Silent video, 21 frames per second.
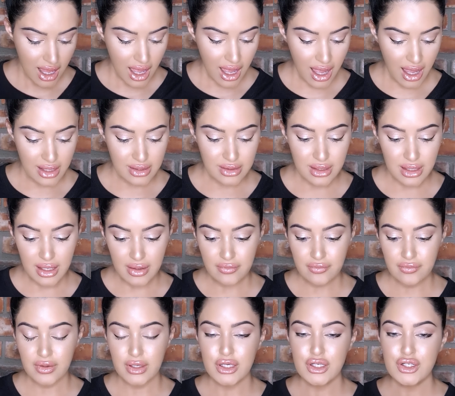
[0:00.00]
And then I
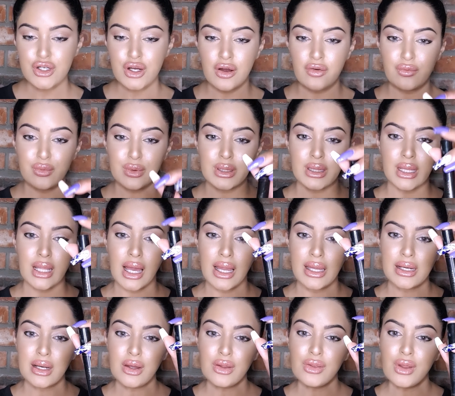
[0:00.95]
finished off with
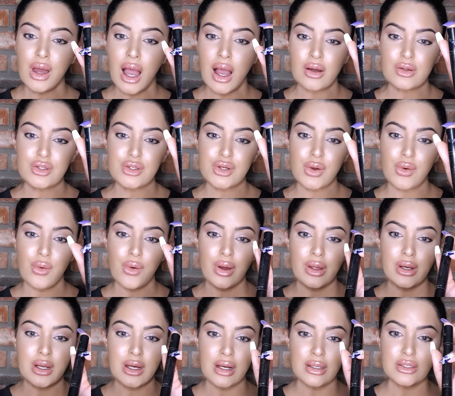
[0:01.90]
liner on the outer
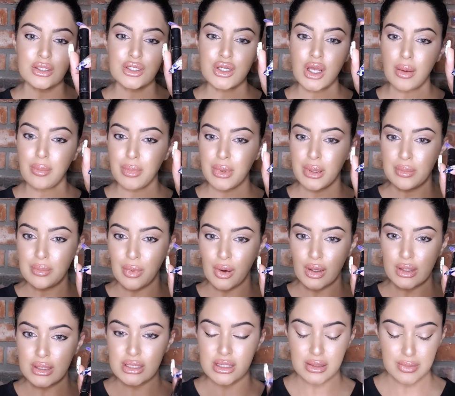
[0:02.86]
corner, top and
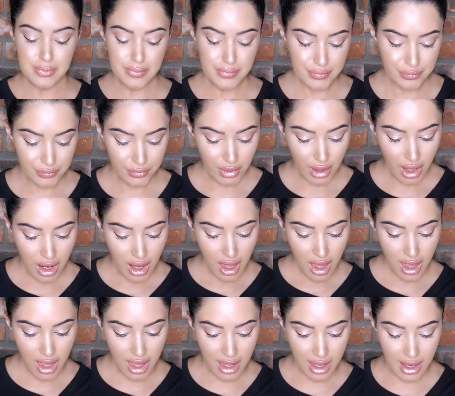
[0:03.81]
bottom,
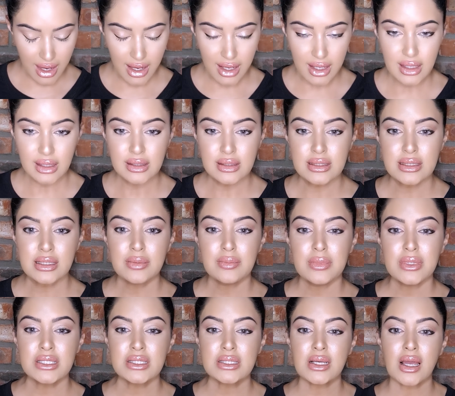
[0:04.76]
and
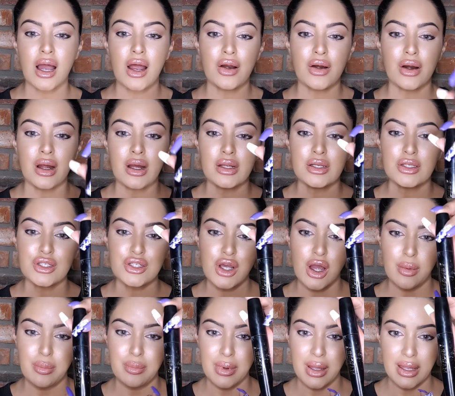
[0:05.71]
mascara
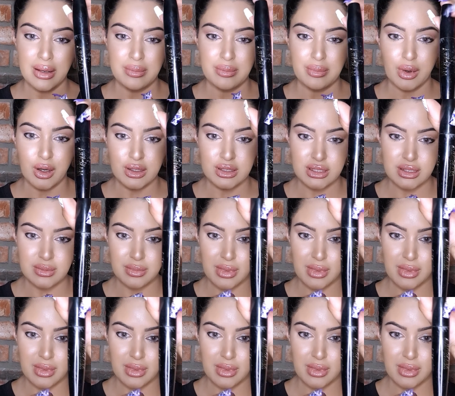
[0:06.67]
top and bottom